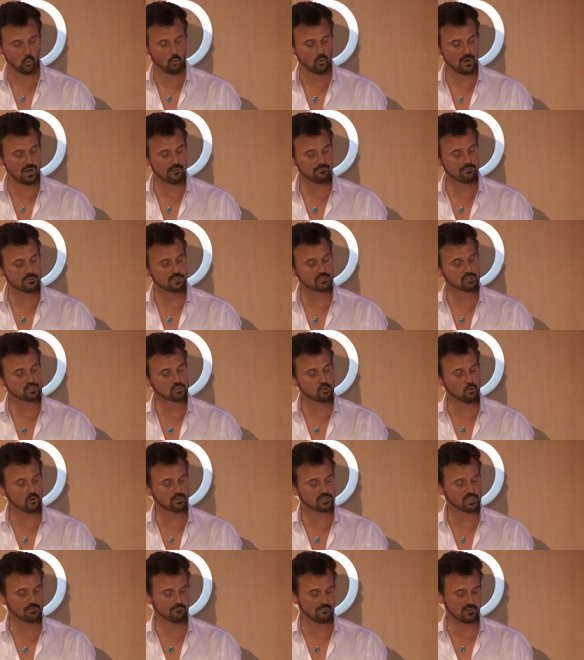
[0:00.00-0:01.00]
Whatever the
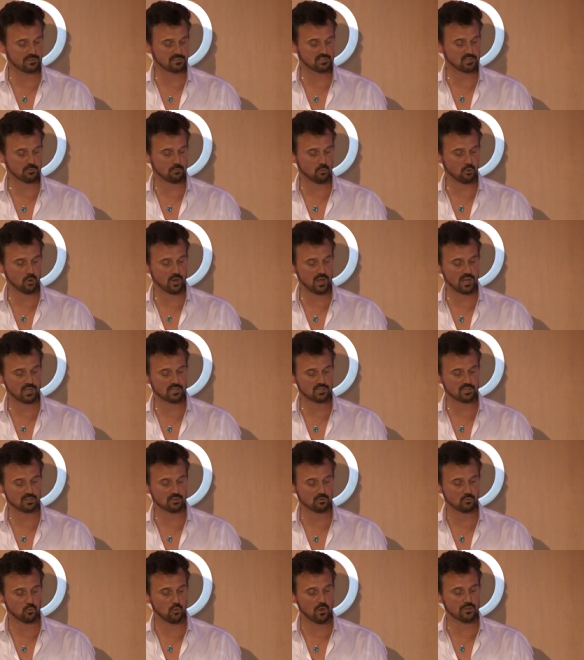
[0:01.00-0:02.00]
source of
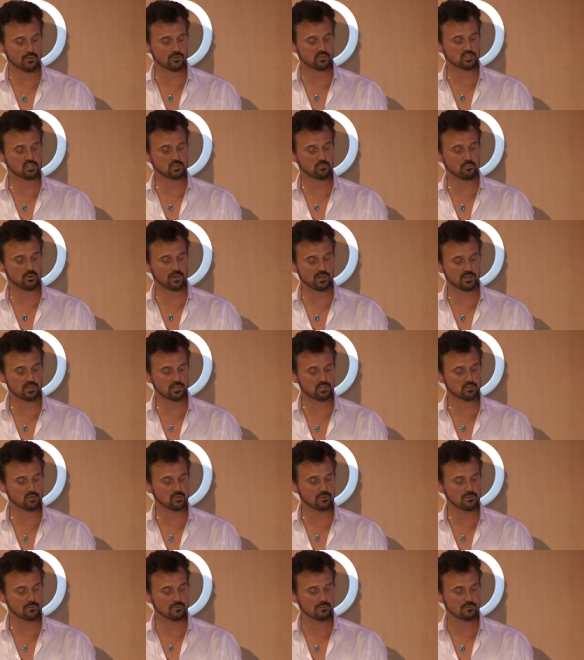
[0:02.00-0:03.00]
inspiration, whether
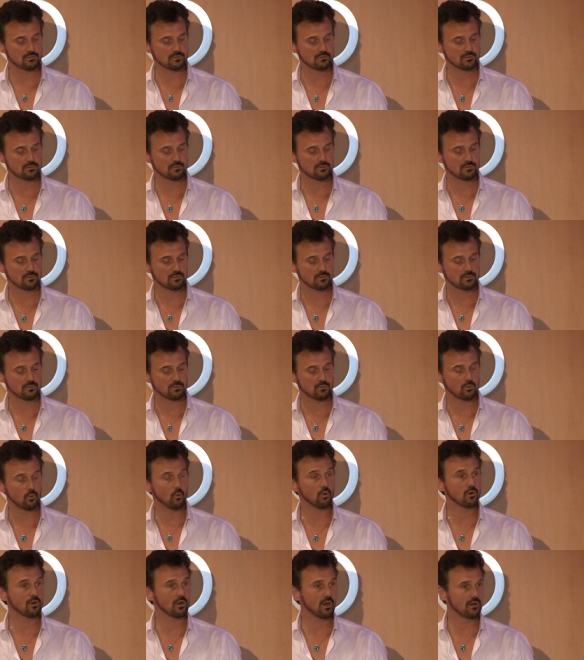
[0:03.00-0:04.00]
spiritual
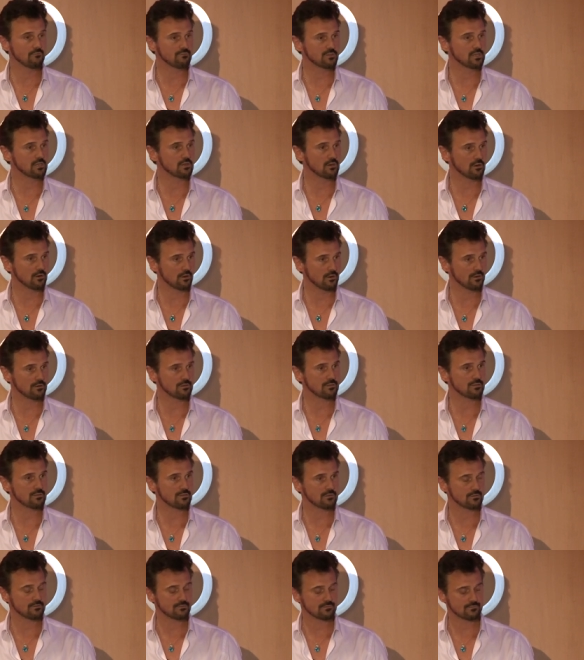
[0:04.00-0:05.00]
or of the earth,
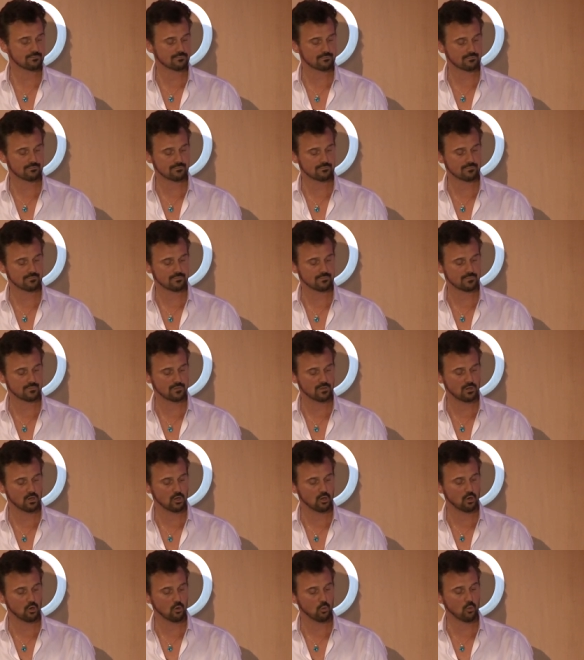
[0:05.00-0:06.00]

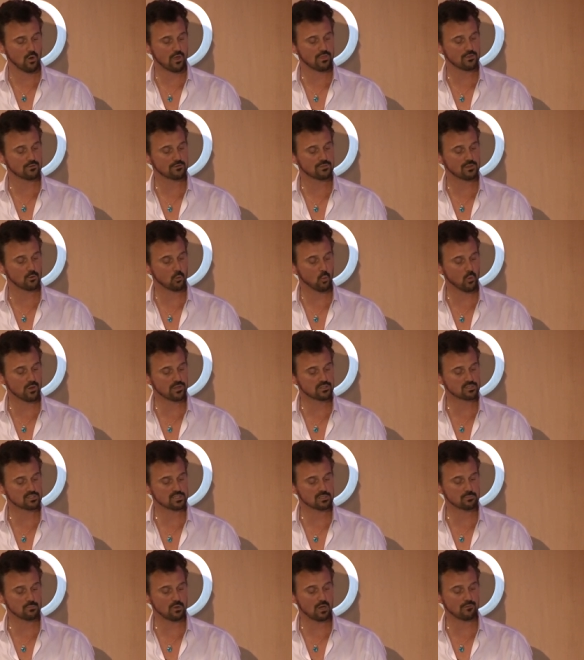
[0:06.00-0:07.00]
whether the
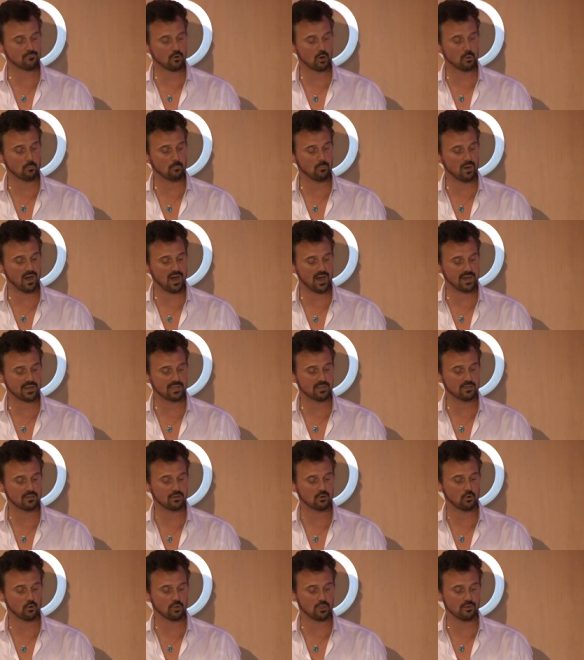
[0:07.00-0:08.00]
wisdom of our
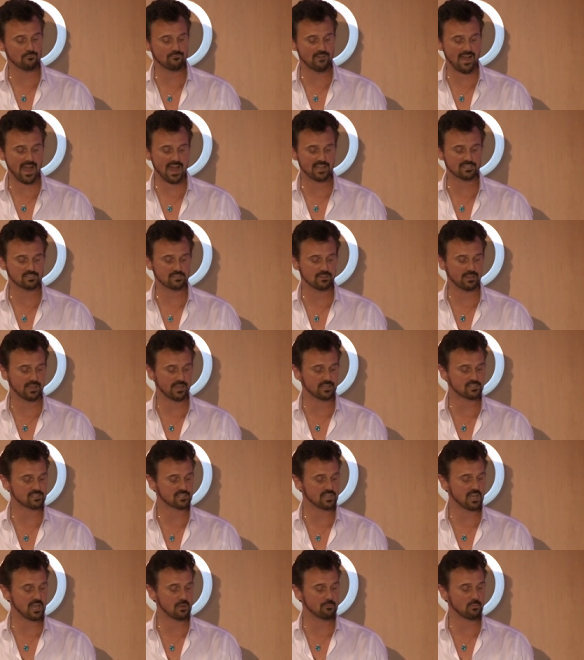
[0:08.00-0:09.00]
body or the vast
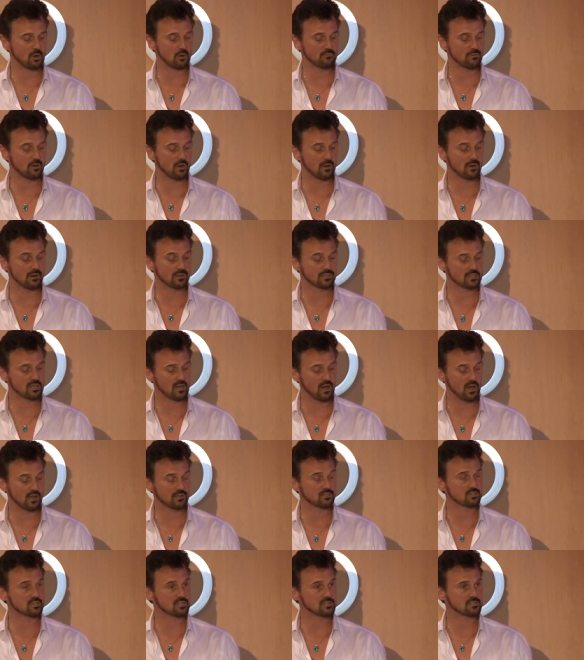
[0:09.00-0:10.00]
landscape of our
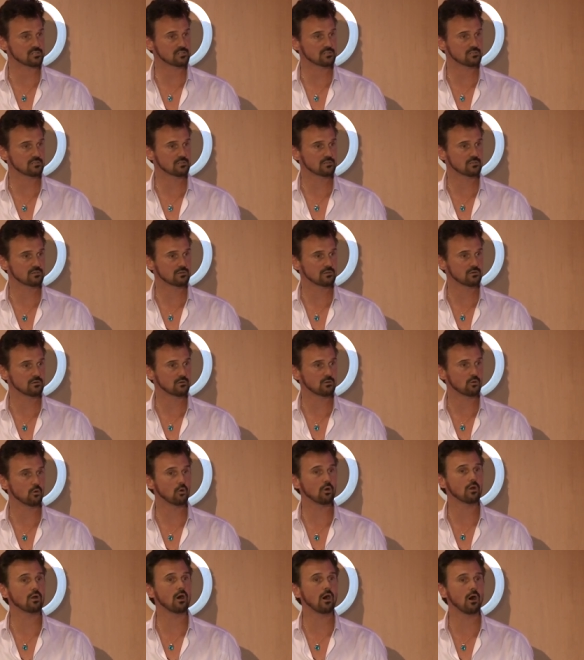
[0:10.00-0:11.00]
unconscious,
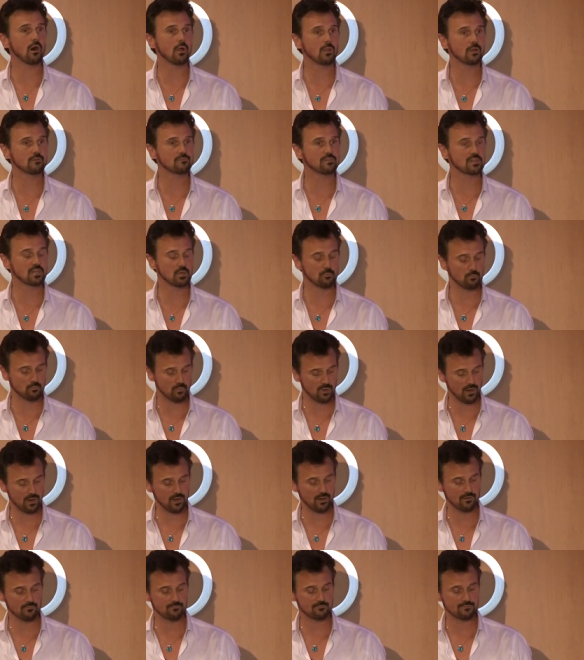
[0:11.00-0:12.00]
or all of the
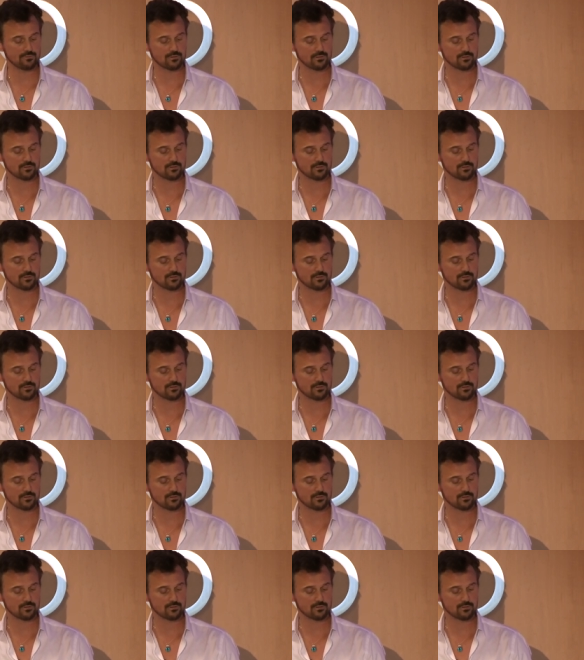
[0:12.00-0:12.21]
above,